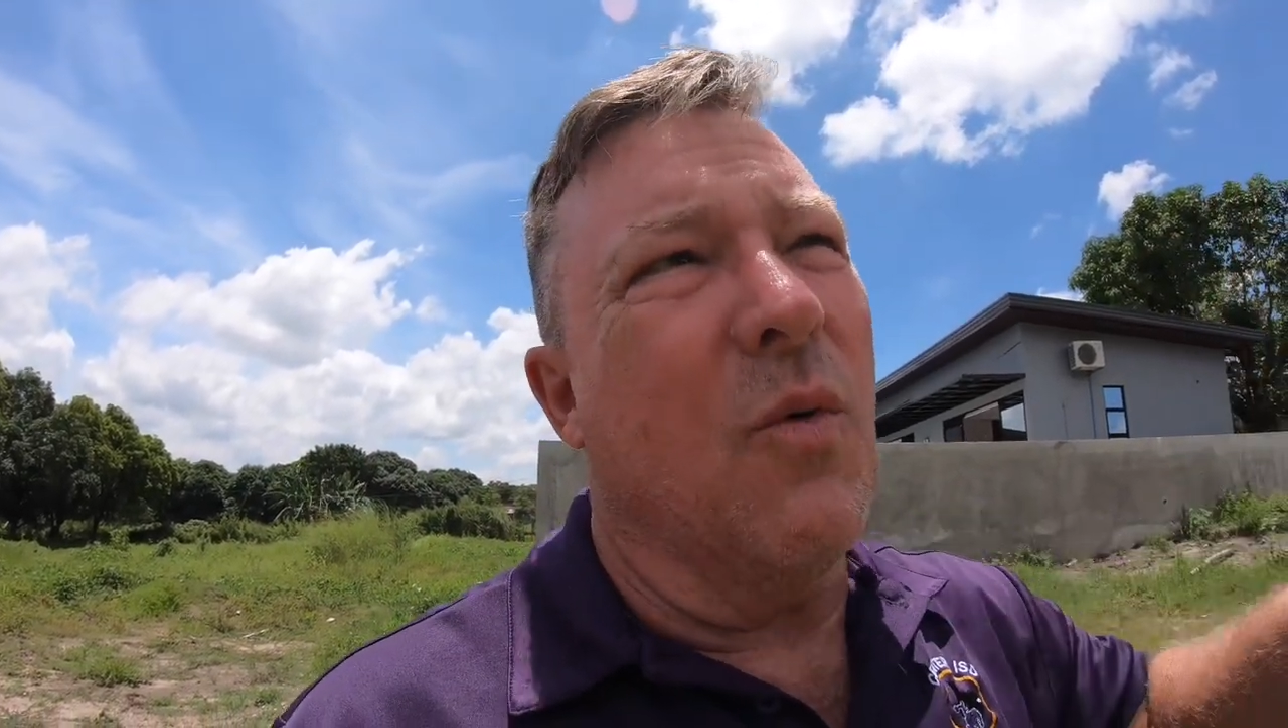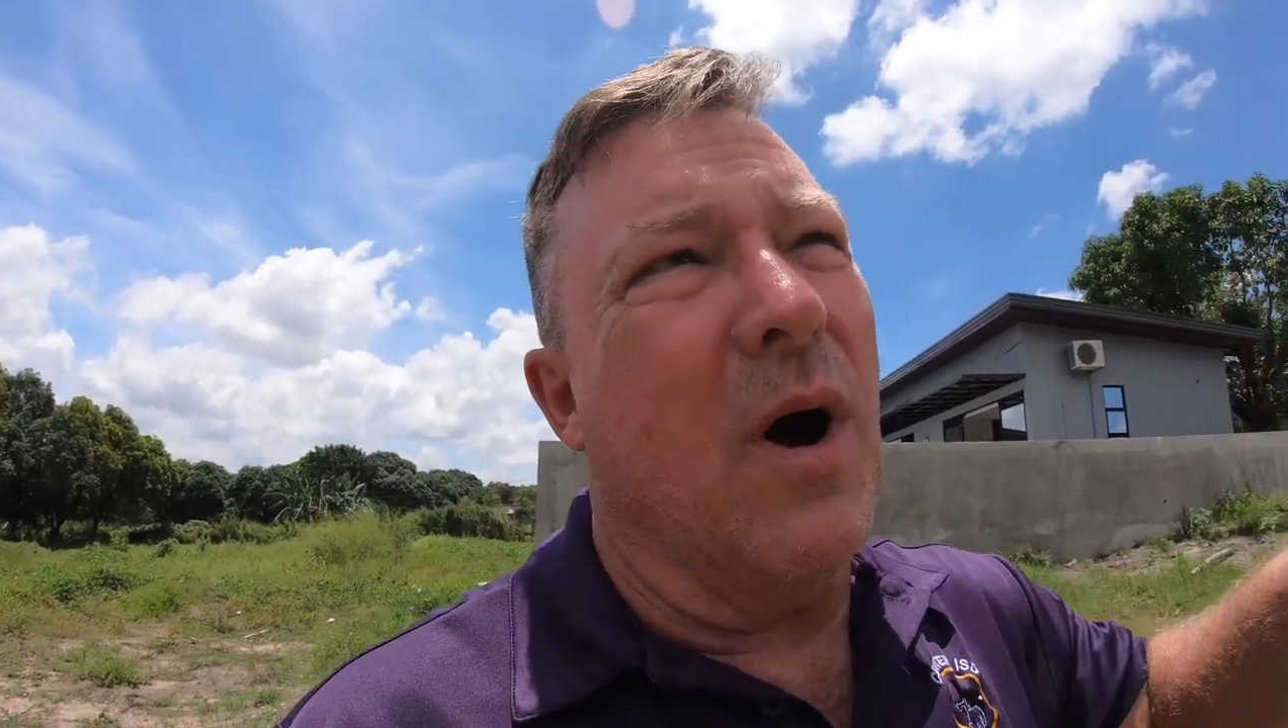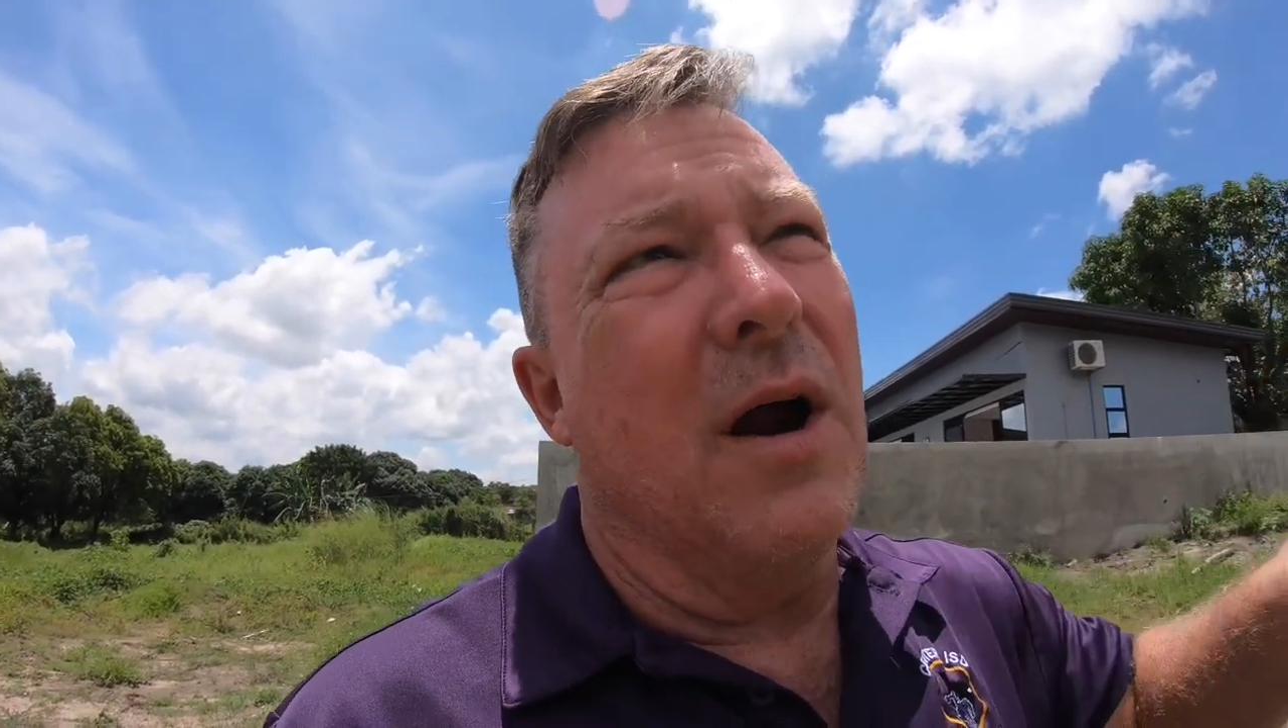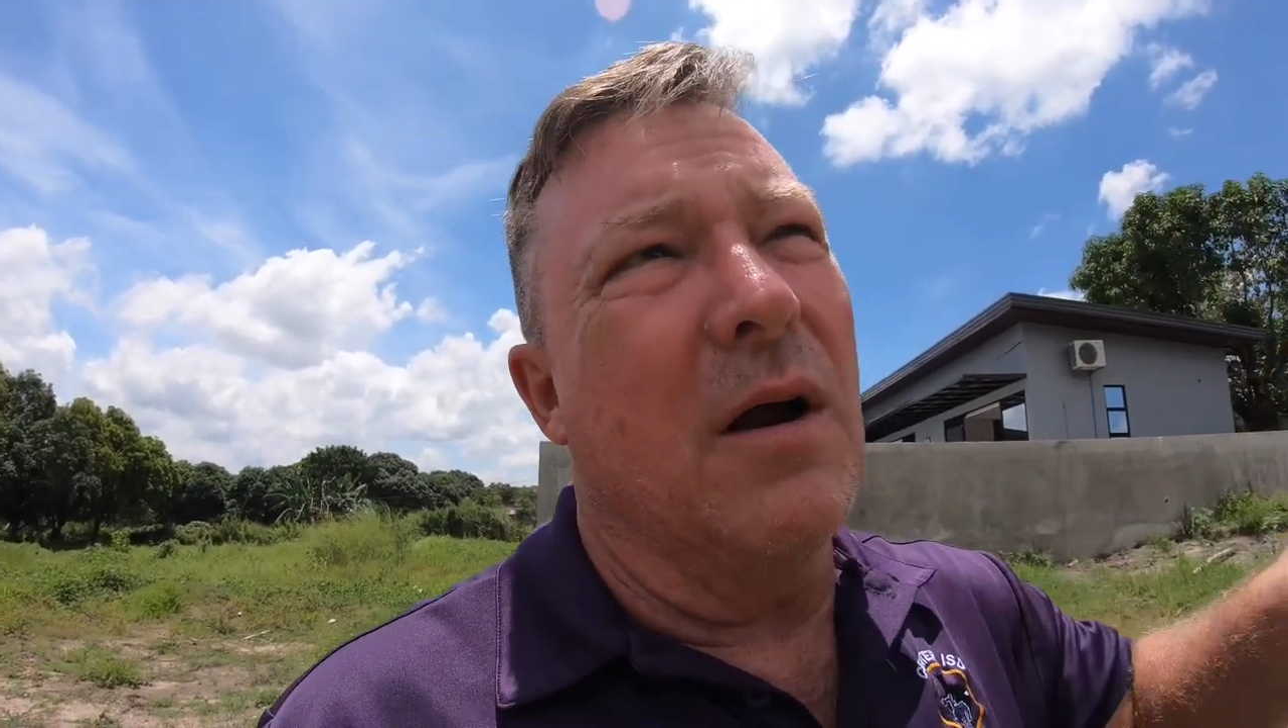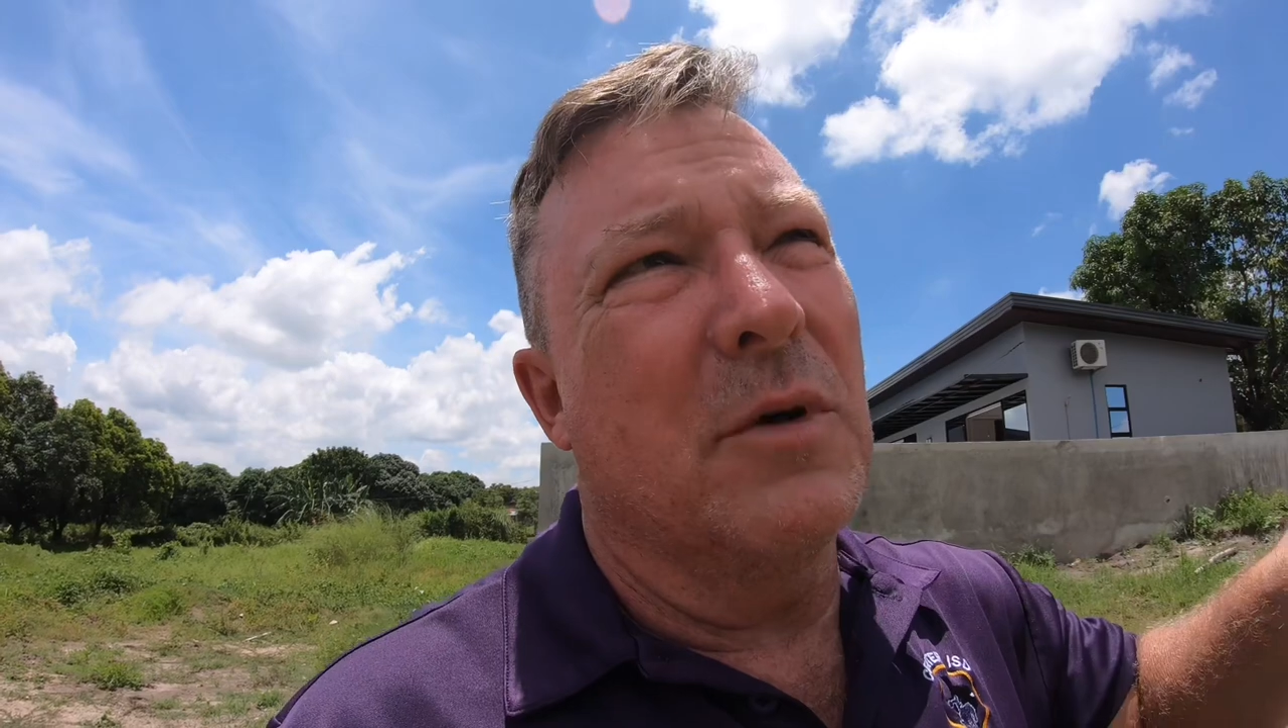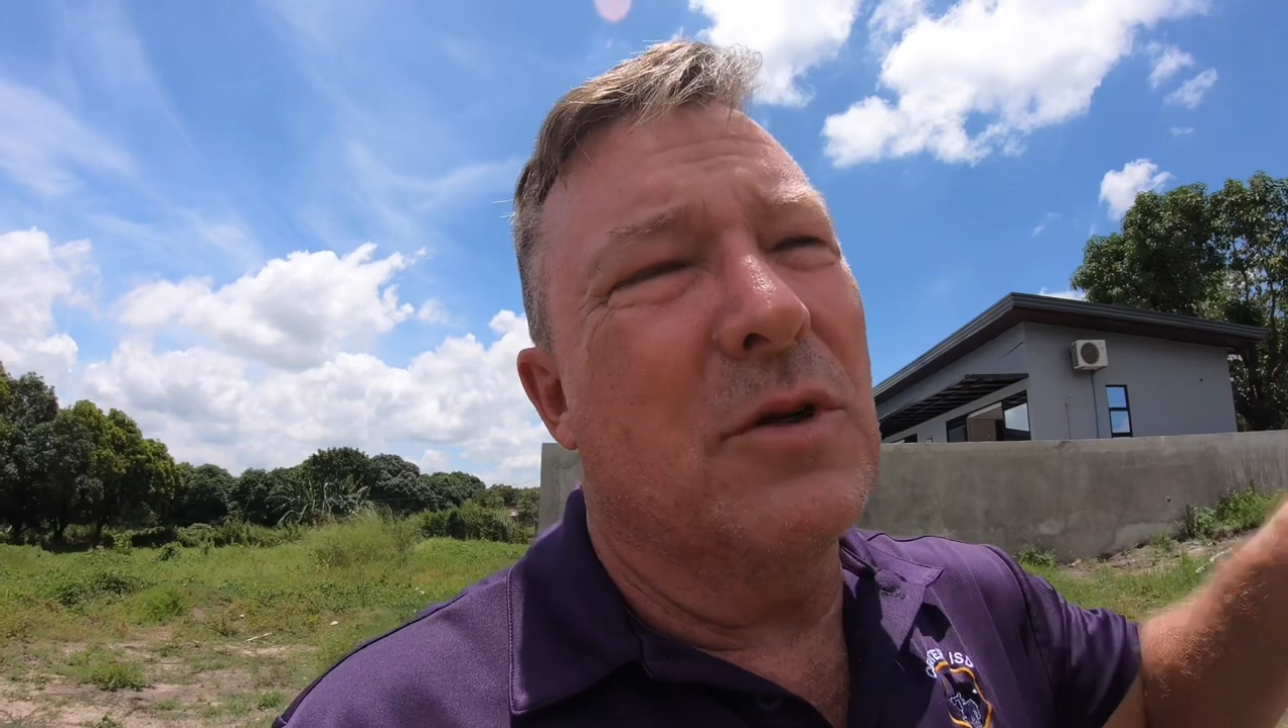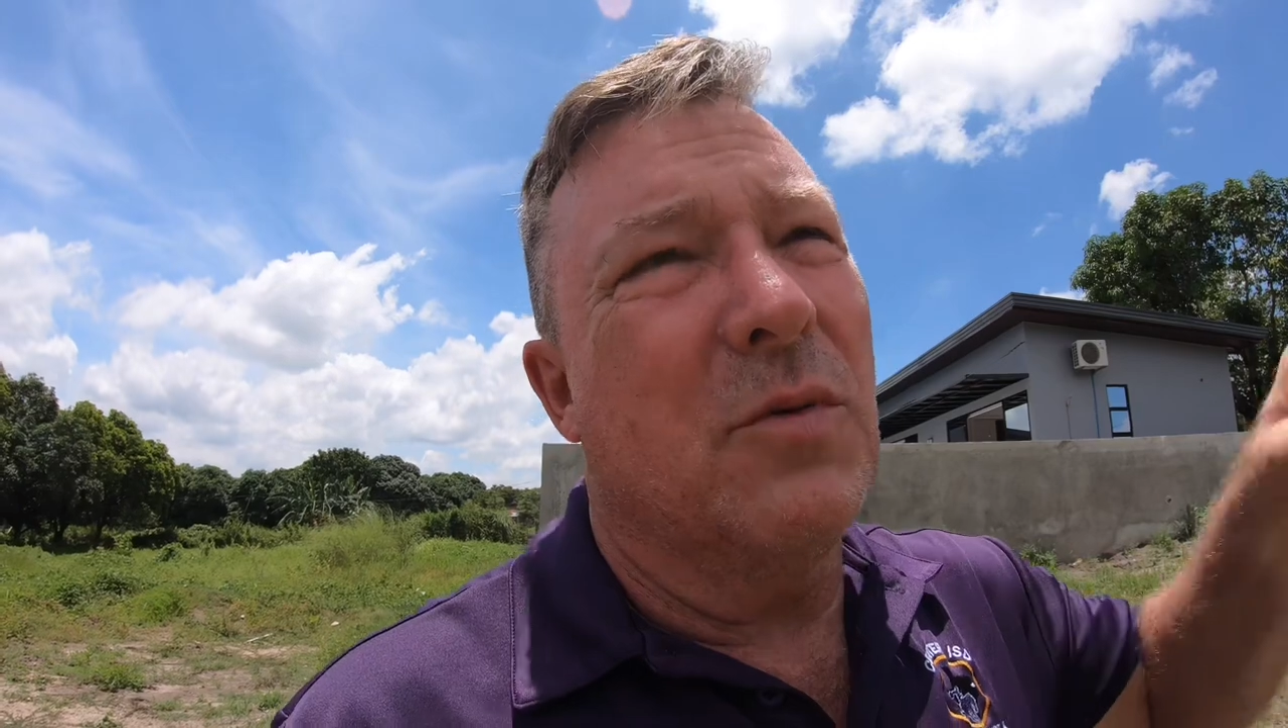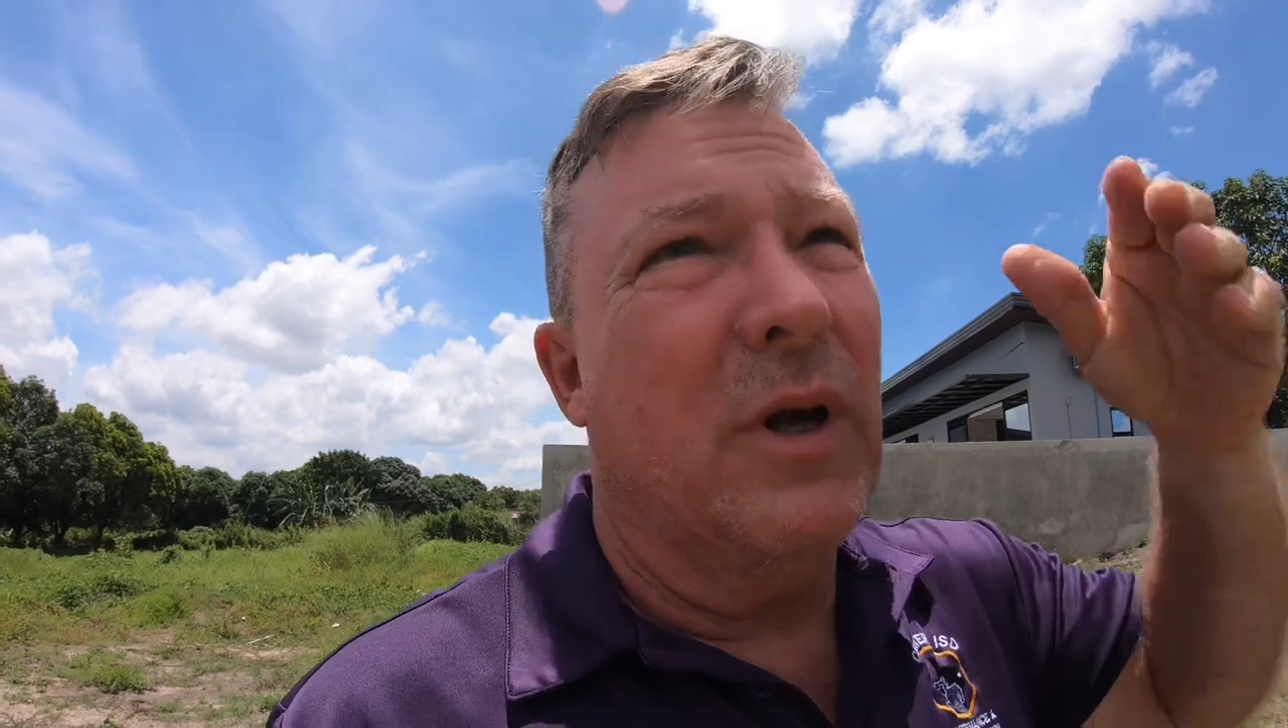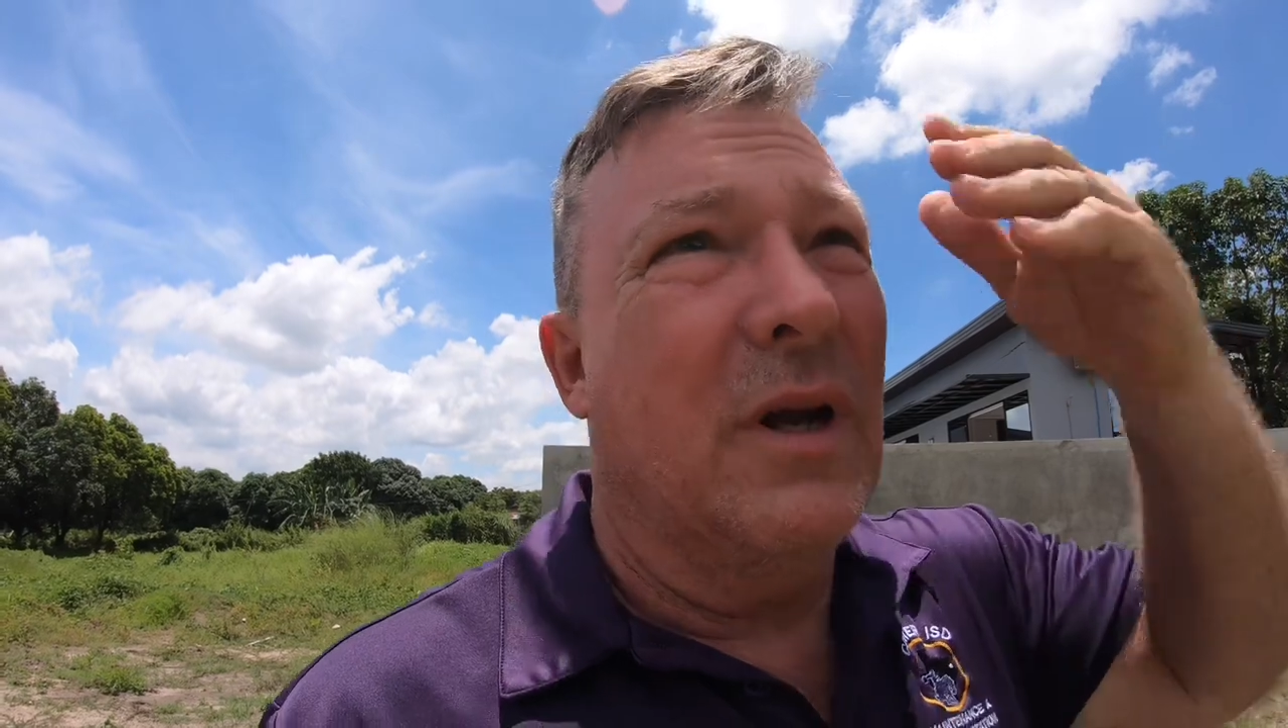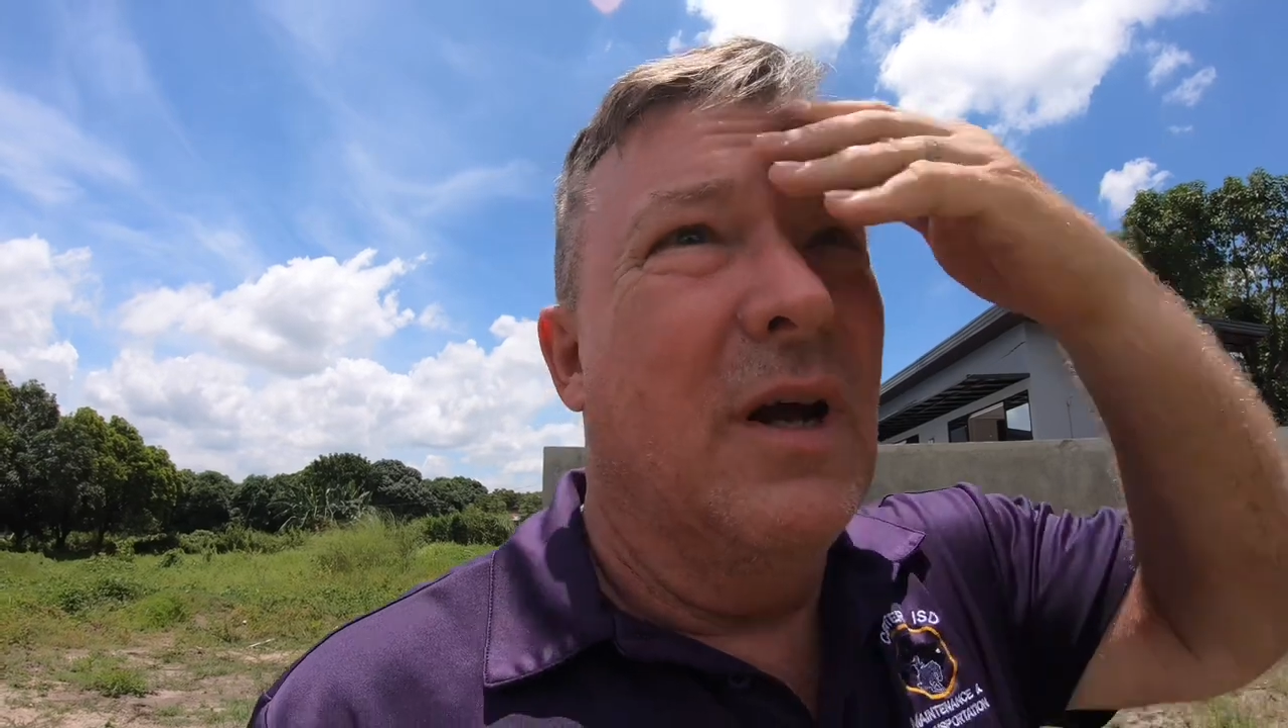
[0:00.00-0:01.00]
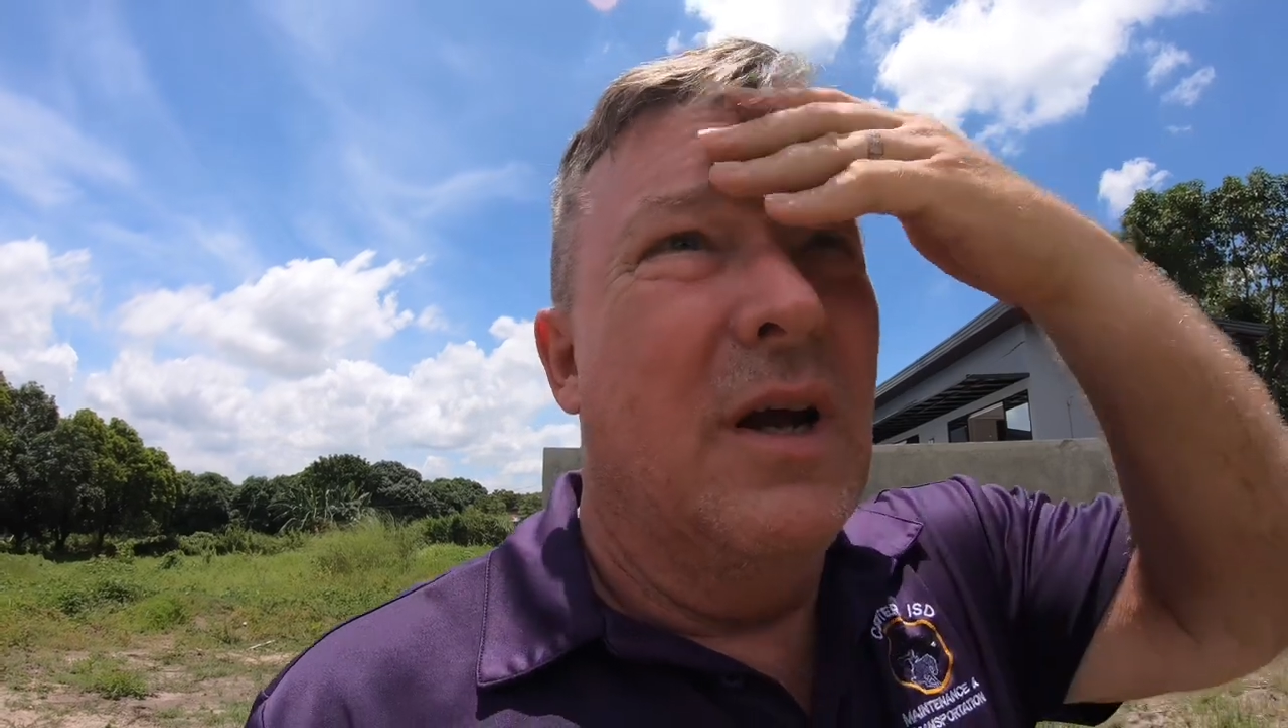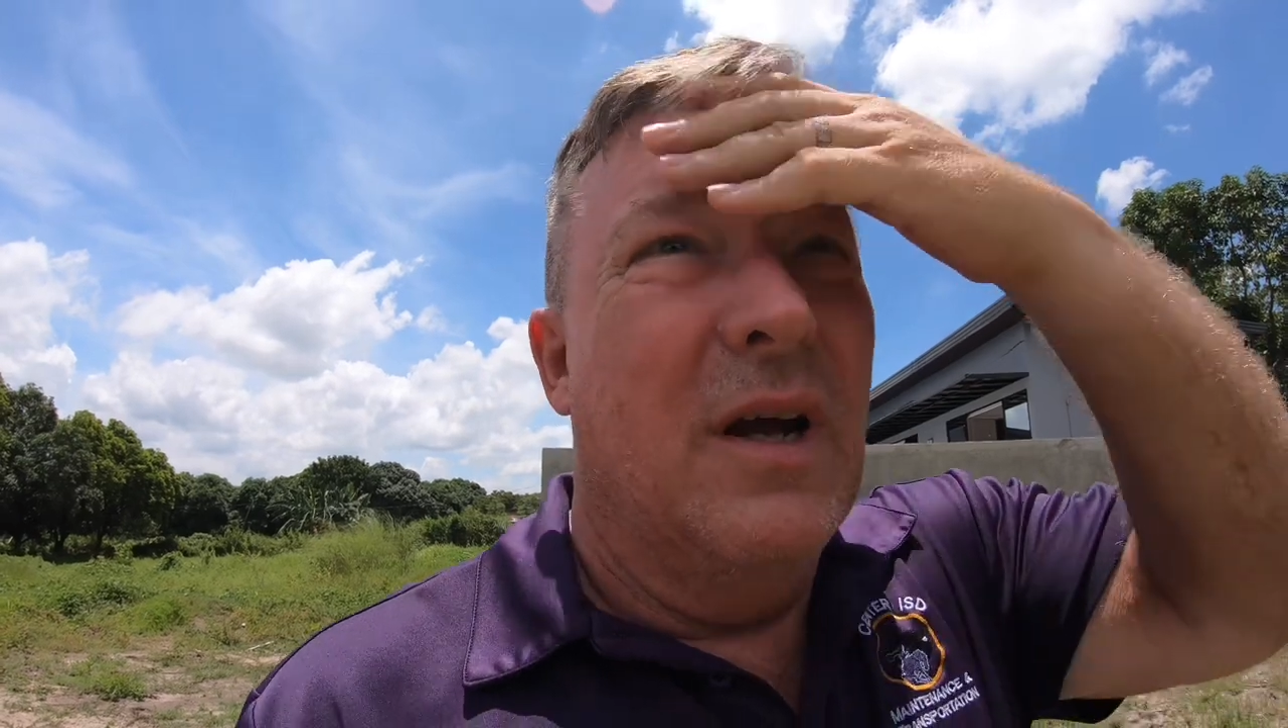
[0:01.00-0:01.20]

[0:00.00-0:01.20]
wire in between